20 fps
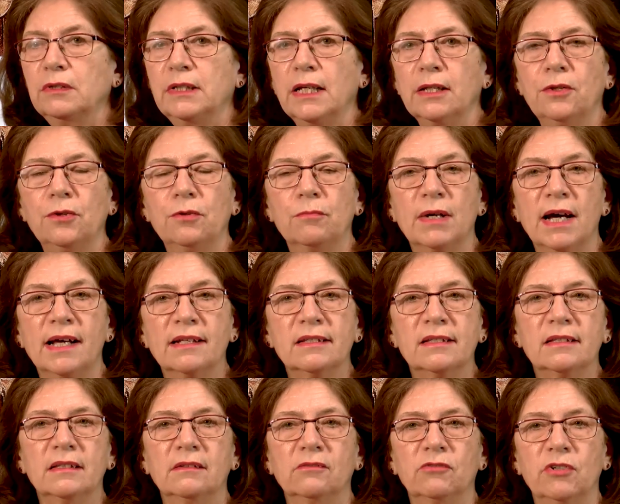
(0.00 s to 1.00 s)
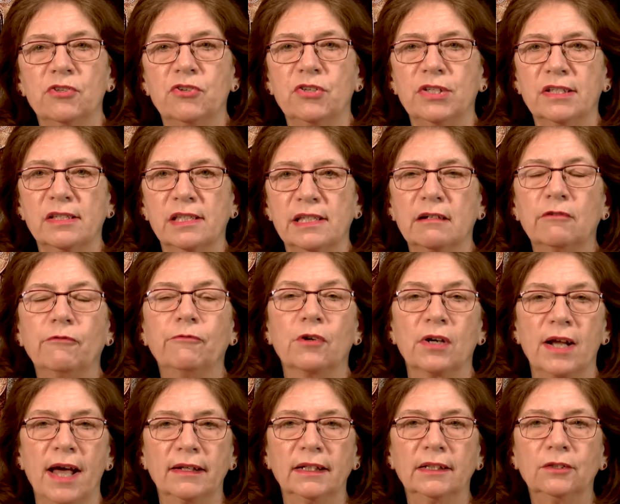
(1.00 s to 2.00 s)
that you must register for
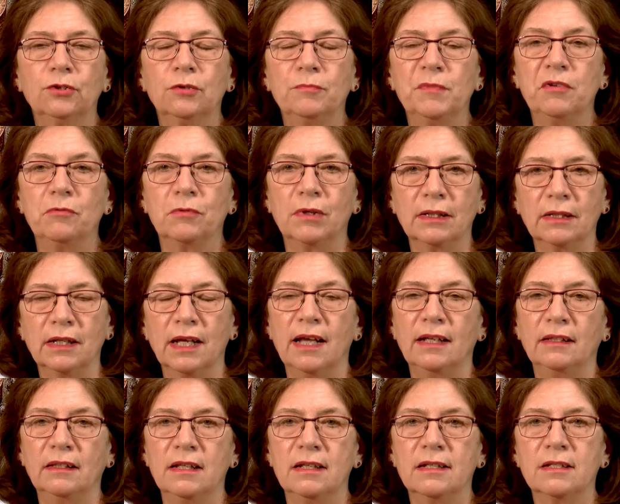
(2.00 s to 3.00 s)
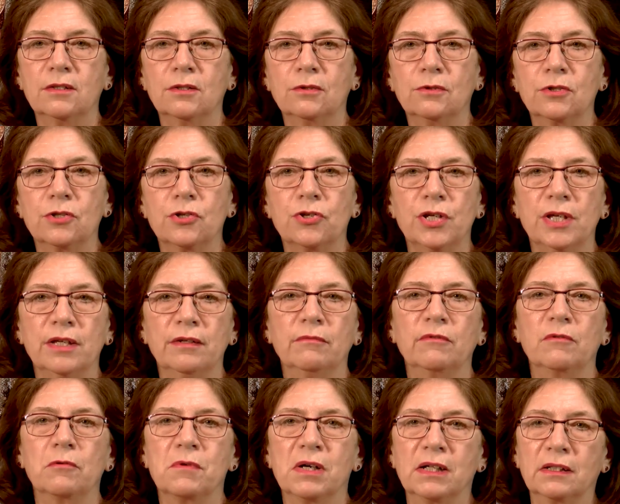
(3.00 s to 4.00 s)
anatomy 1 and histology
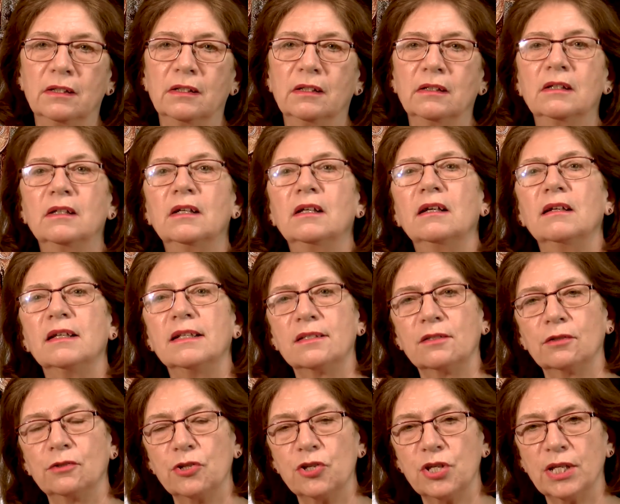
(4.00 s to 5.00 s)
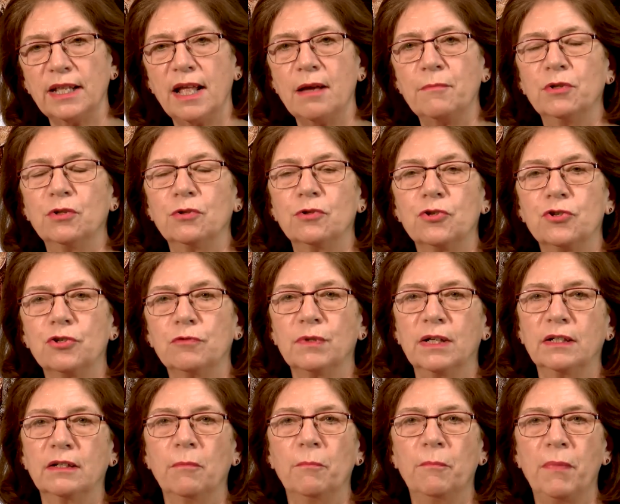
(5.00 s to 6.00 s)
1, histology and embryology
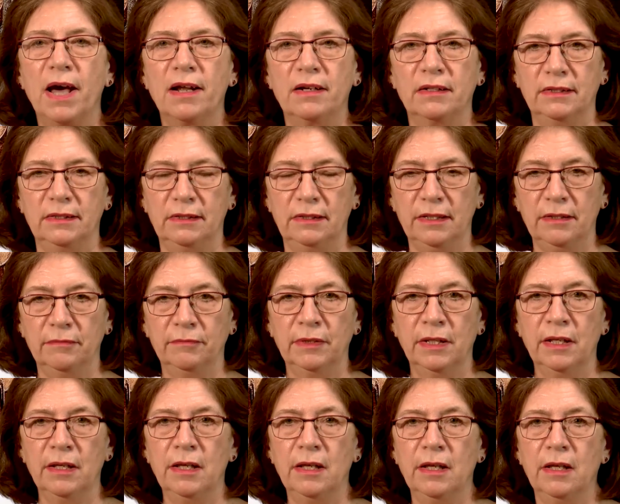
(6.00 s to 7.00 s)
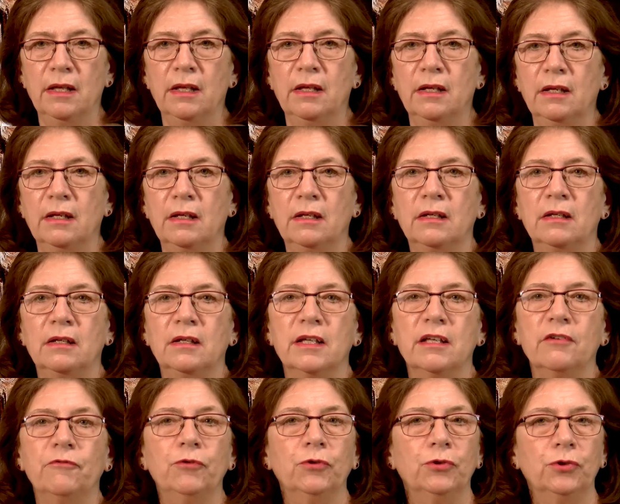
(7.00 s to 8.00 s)
1 parallelly.
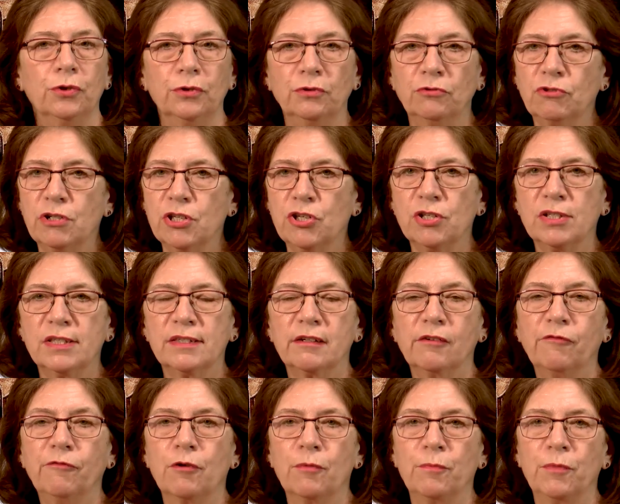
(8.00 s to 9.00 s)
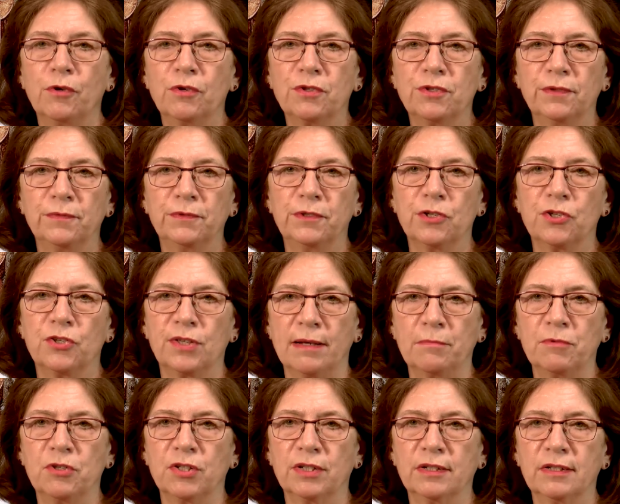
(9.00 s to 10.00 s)
If you don't register for both of the
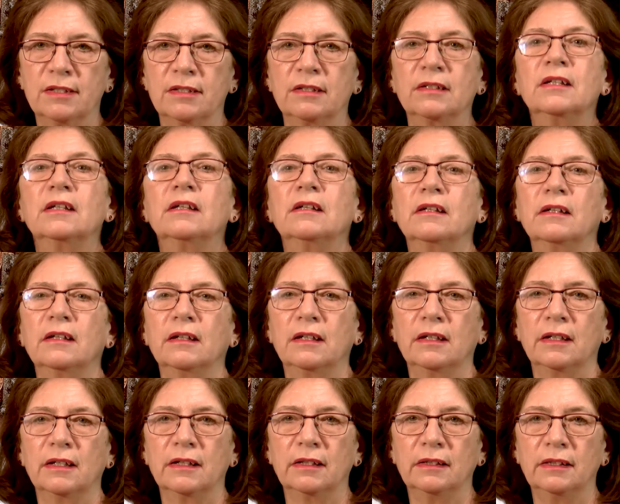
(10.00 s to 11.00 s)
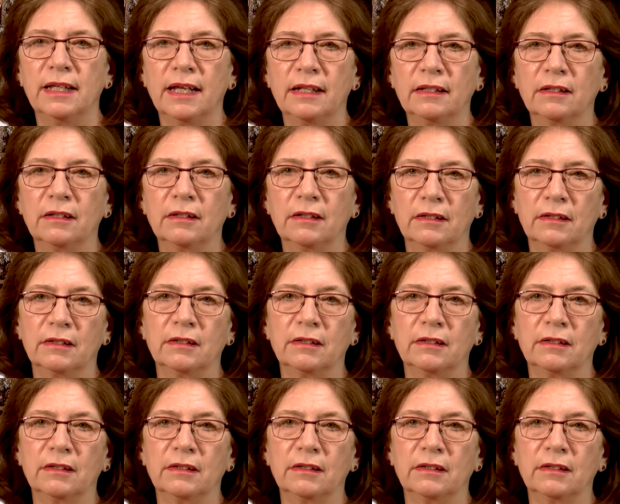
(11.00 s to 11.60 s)
subjects, then